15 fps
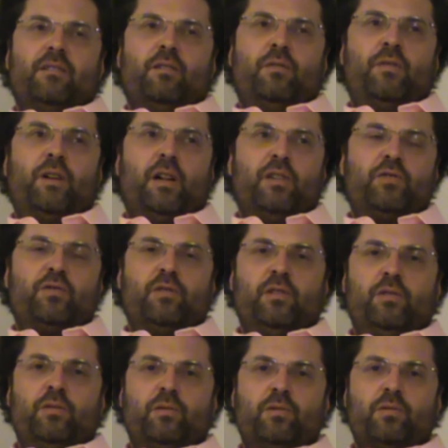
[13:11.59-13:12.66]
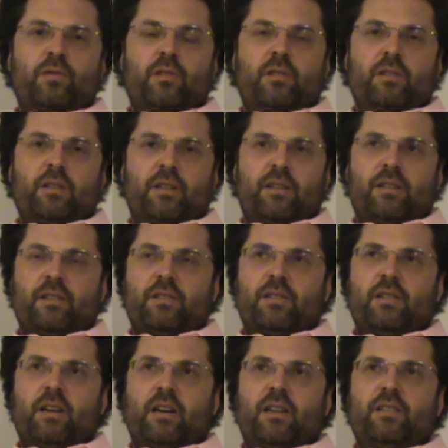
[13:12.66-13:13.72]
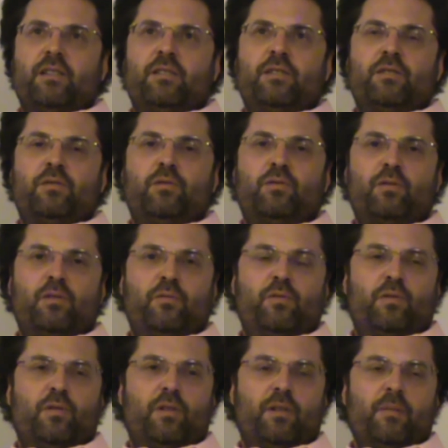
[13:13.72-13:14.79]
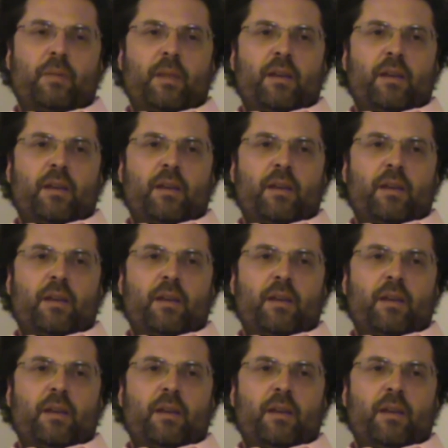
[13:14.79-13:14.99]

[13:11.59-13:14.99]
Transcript: of culturally neutral is that it is neutral for